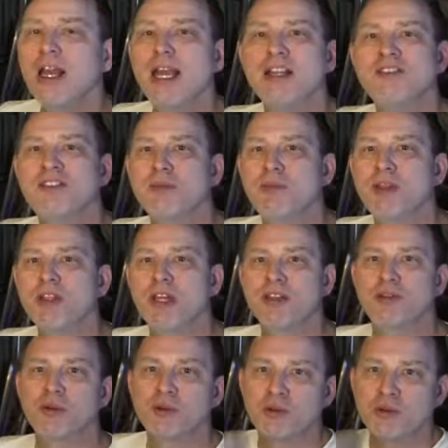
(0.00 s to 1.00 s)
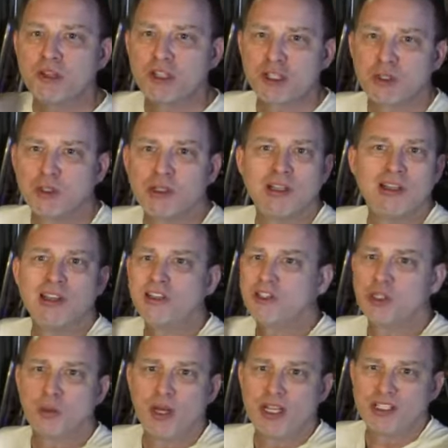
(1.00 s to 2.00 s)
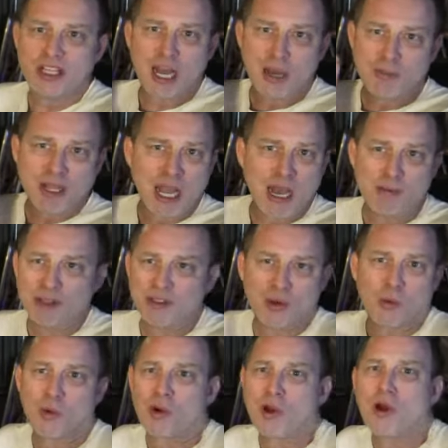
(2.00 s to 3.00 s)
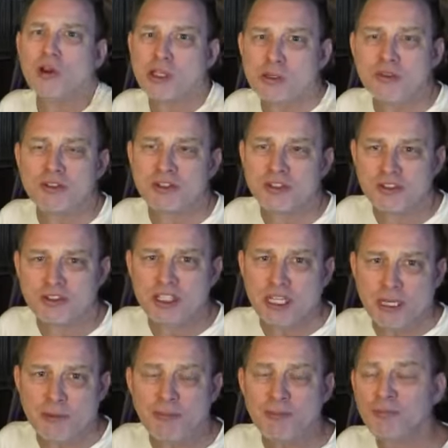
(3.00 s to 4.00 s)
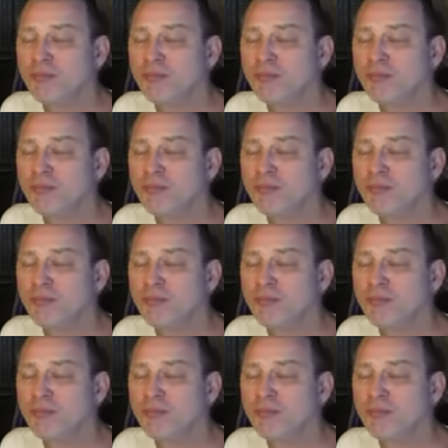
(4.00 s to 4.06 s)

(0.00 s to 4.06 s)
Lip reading: and something like the traditional two-way top cabinet that we're all used to seeing.